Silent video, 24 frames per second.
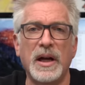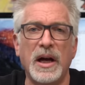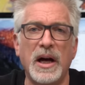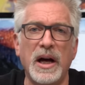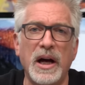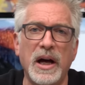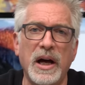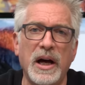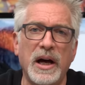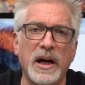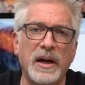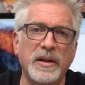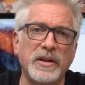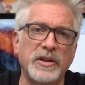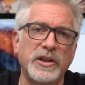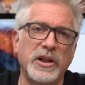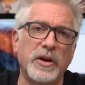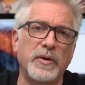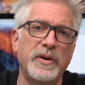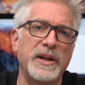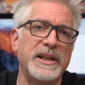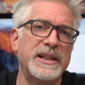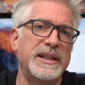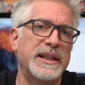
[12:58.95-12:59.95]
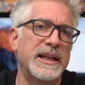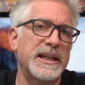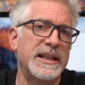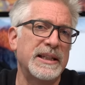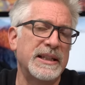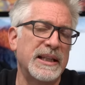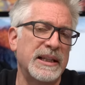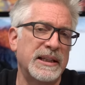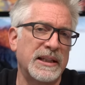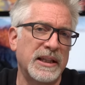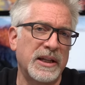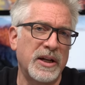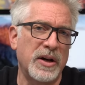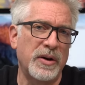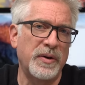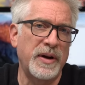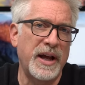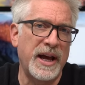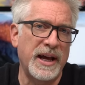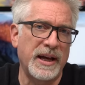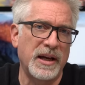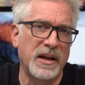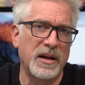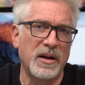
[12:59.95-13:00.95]
Tony says that the
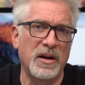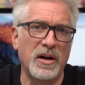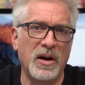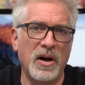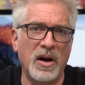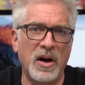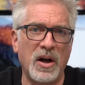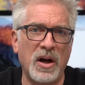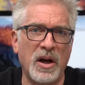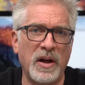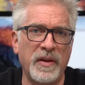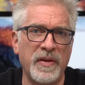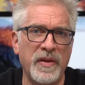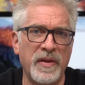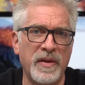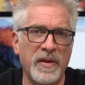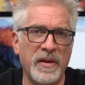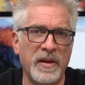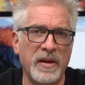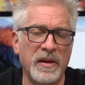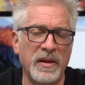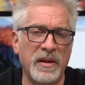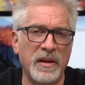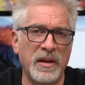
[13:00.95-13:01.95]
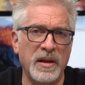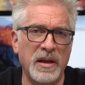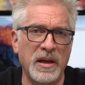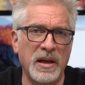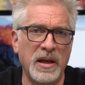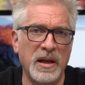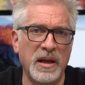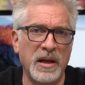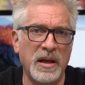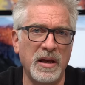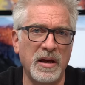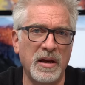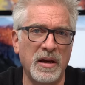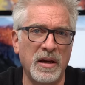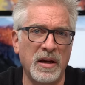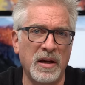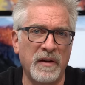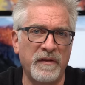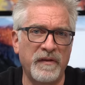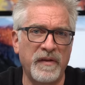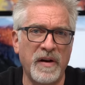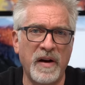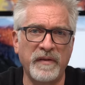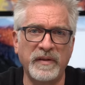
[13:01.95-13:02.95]
codec on the
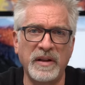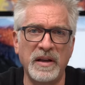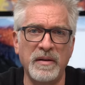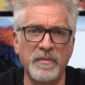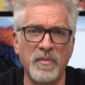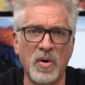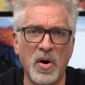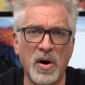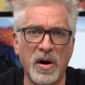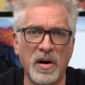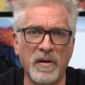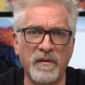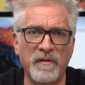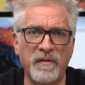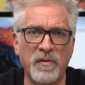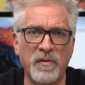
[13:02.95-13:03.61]
5D Mark